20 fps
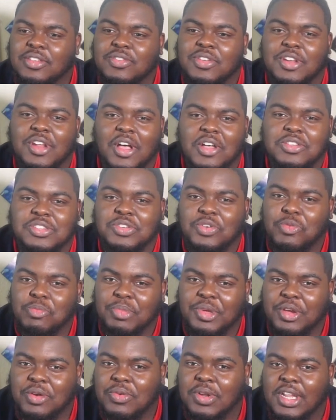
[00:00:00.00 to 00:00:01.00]
you can also
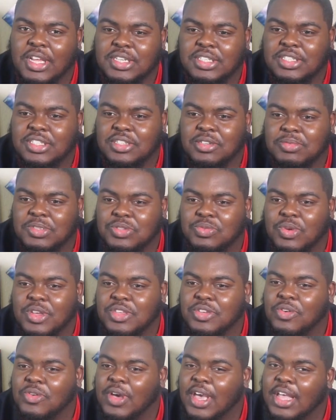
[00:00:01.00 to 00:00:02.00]
build relationships to where
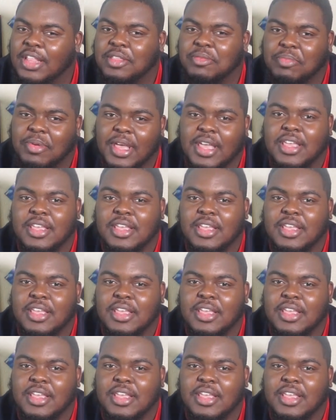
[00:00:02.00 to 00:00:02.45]
you don't have to pay.